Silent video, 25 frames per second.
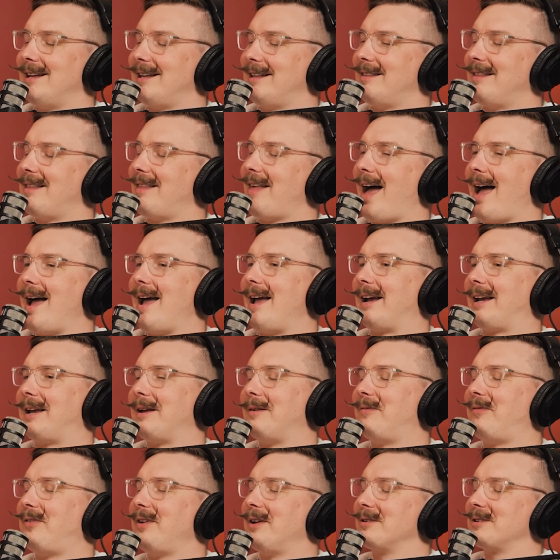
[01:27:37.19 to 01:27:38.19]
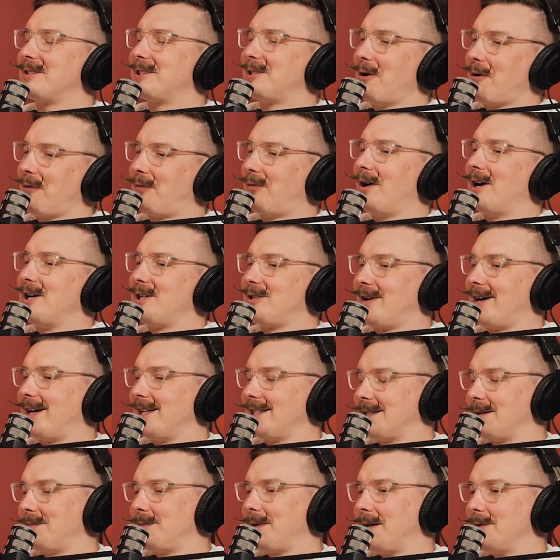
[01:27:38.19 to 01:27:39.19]
that it could feel so
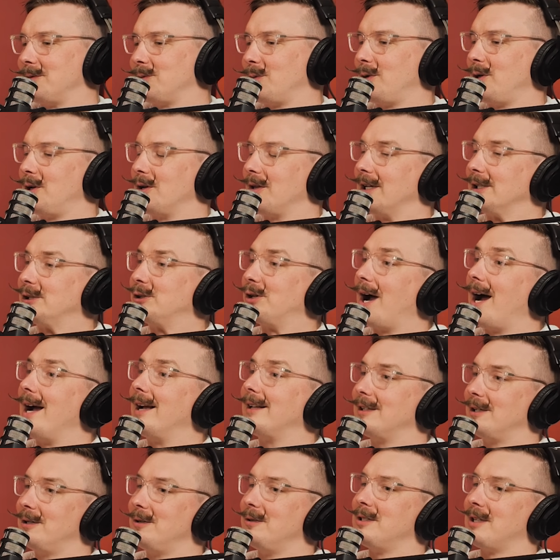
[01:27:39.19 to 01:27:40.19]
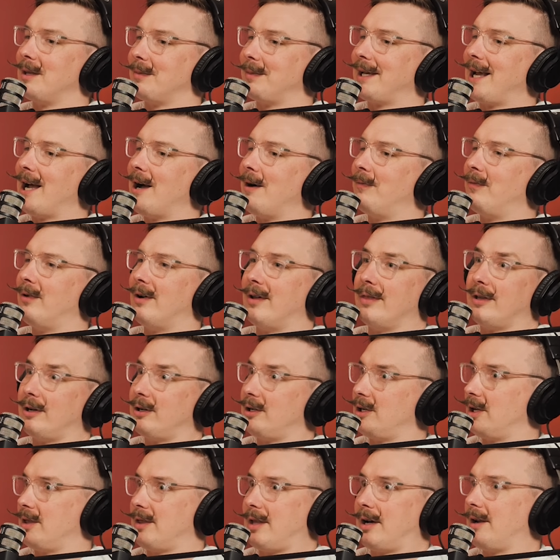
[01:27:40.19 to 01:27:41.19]
frustrating sometimes when you're like trying to do something helpful and
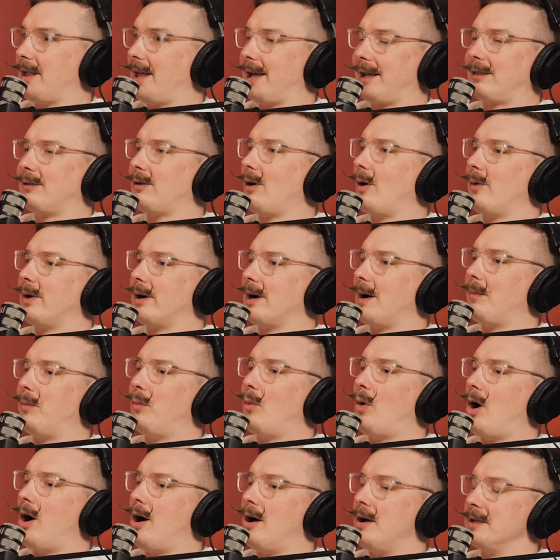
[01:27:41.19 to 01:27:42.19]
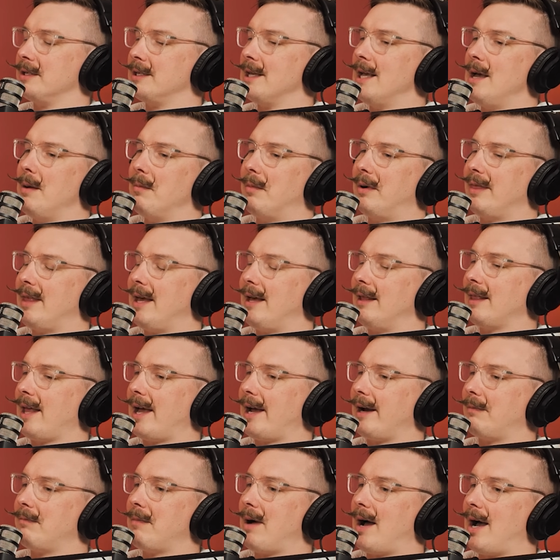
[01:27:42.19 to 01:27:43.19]
they're like throwing up walls. But then
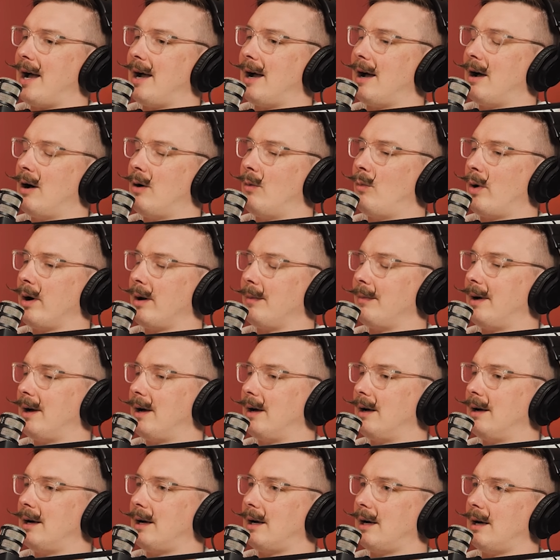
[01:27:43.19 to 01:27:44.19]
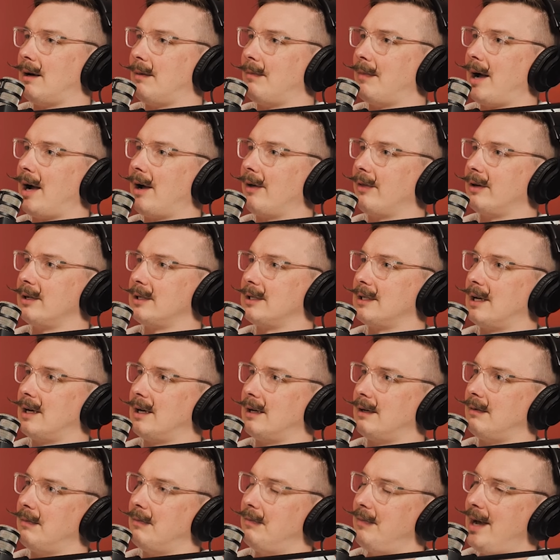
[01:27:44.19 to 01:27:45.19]
like my one of my other
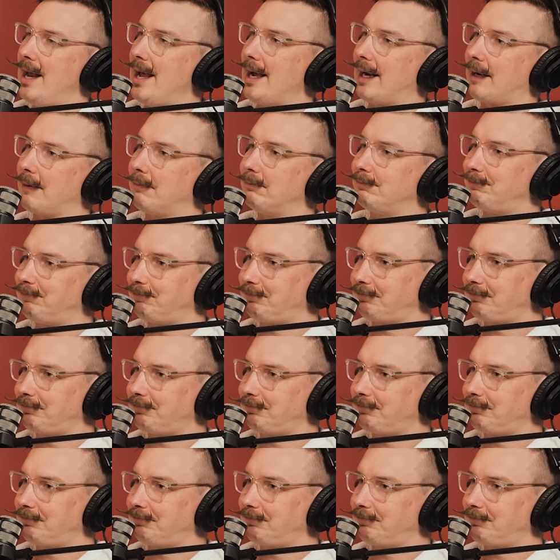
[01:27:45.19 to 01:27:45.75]
son, Nick,